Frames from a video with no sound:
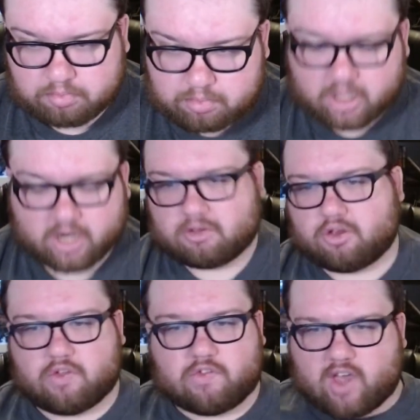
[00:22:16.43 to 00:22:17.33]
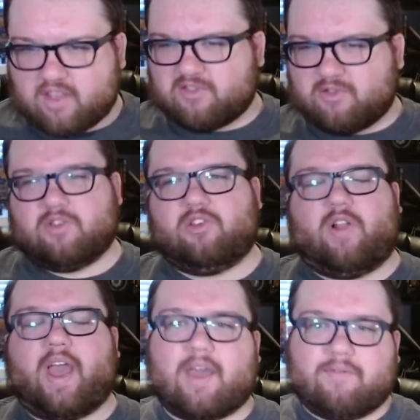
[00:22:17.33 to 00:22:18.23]
get a good size force, you
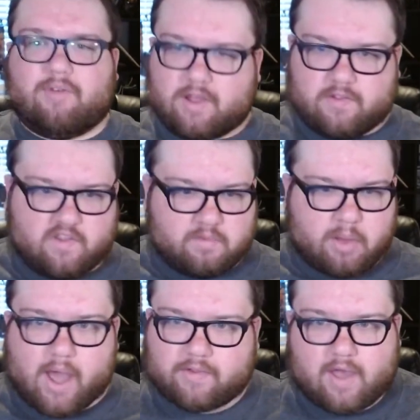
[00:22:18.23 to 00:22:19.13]
like everything that's in this box,